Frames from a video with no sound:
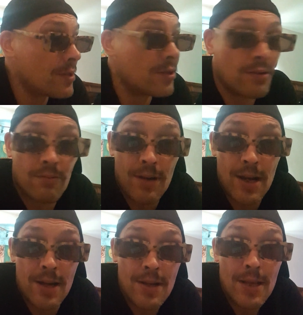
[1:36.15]

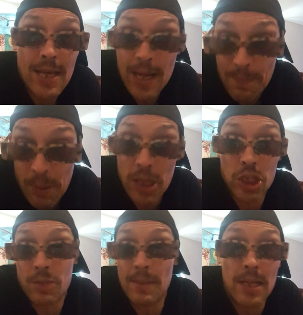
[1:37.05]
So he
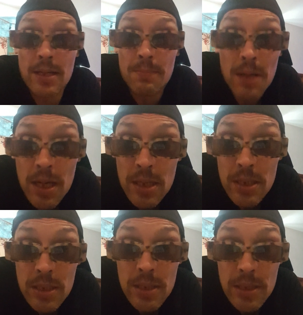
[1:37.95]
punched me in the
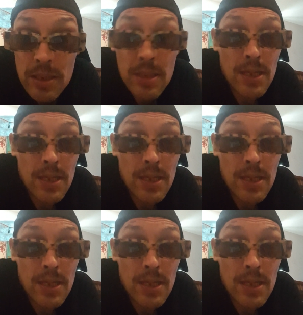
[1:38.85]
balls.